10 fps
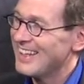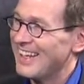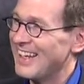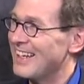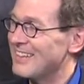
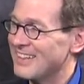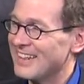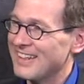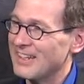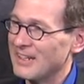And
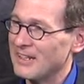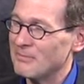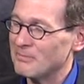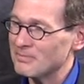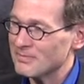
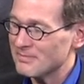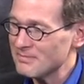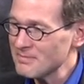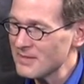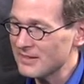
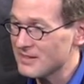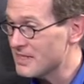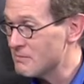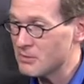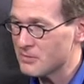the
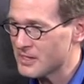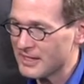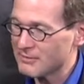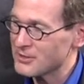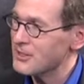Z movies are
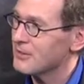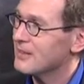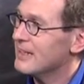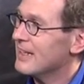never shown.